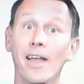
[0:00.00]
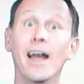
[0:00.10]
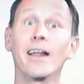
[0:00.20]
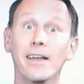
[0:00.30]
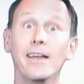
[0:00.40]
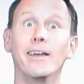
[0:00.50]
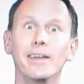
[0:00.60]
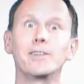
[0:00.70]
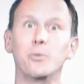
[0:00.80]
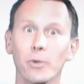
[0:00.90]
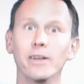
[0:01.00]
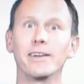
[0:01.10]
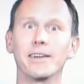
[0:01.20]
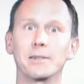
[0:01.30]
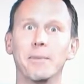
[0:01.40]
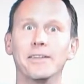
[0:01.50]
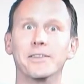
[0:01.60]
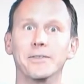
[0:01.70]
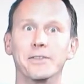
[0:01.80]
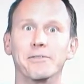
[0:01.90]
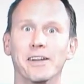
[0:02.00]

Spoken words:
And then, it's really expensive to